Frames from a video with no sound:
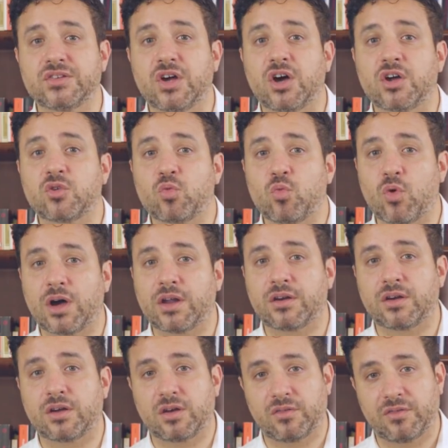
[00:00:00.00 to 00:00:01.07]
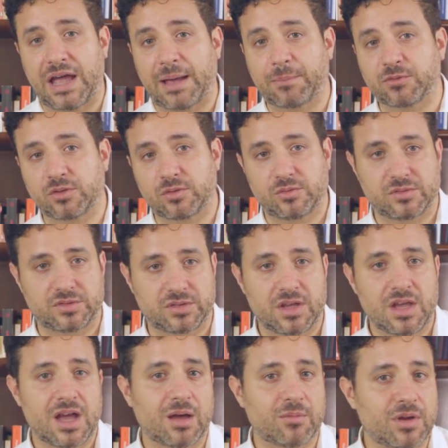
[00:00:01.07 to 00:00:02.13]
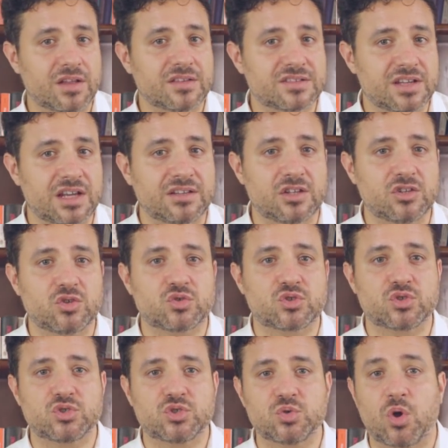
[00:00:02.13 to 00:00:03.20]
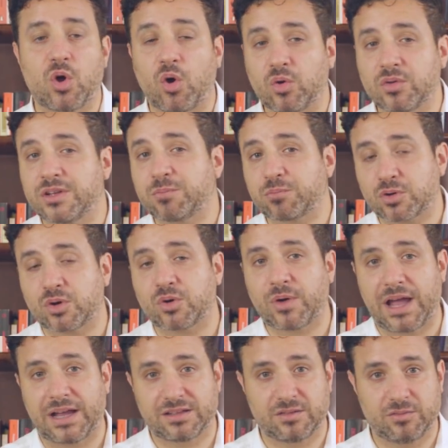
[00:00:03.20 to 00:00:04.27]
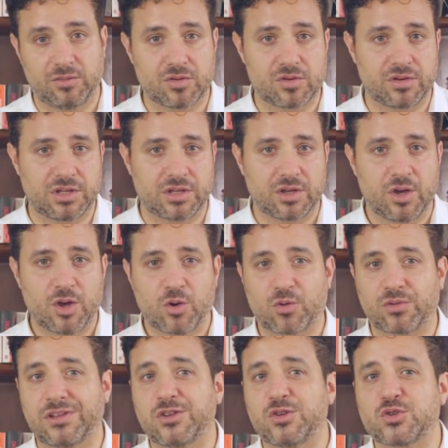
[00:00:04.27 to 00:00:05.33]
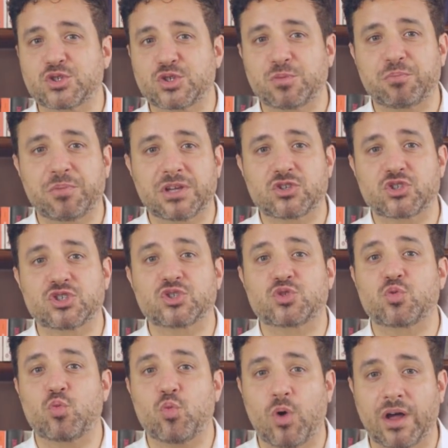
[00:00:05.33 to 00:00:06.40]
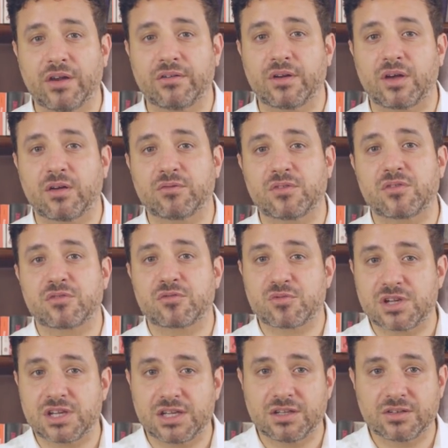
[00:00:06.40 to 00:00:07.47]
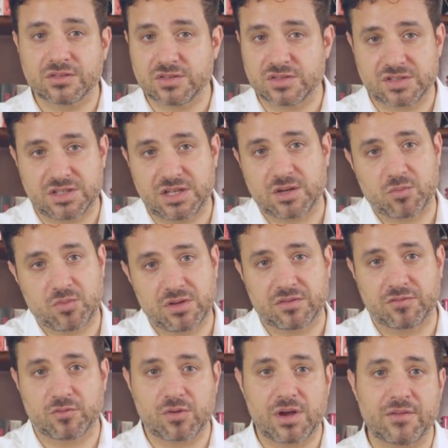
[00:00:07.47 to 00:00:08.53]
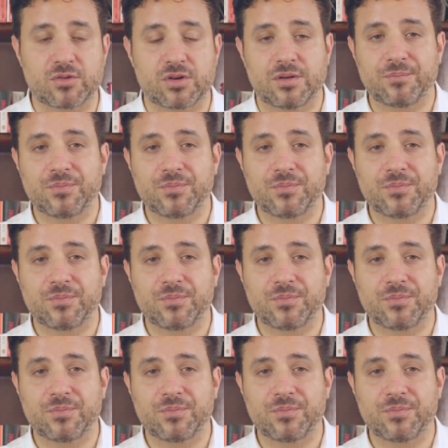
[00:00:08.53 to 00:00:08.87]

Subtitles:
not one of absolutes. I'm not saying that you should do only proactive learning or that you should pick just one of the three to stick with forever.